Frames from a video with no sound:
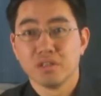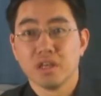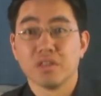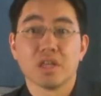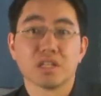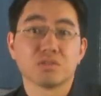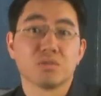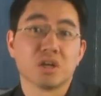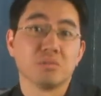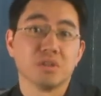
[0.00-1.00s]
And that's what
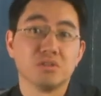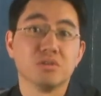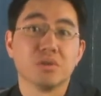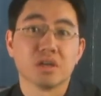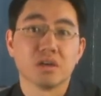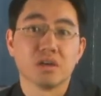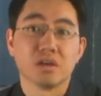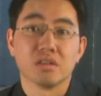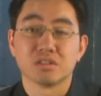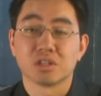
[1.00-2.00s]
I'll be doing
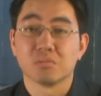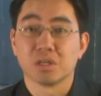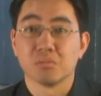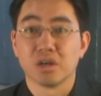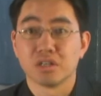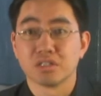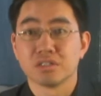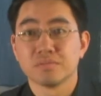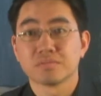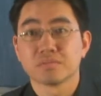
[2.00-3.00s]
this coming March.
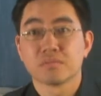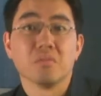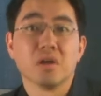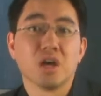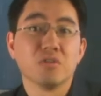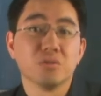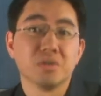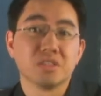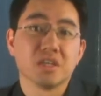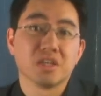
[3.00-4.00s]
I will be
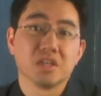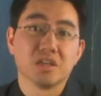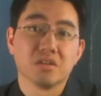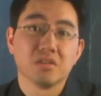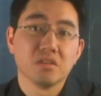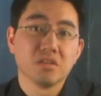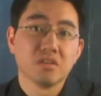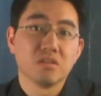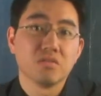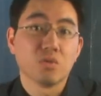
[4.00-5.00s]
taking
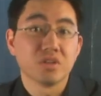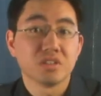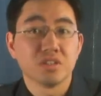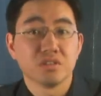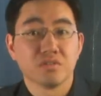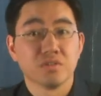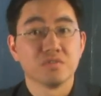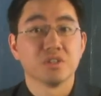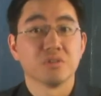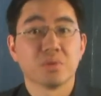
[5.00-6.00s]
14 to
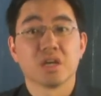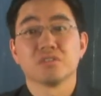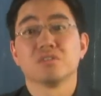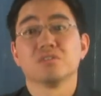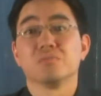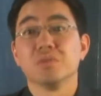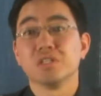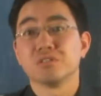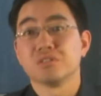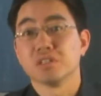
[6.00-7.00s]
15 pastors and
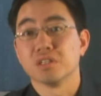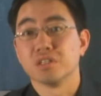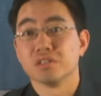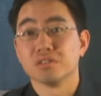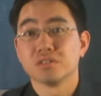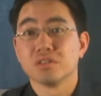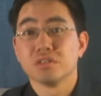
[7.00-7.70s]
ministry leaders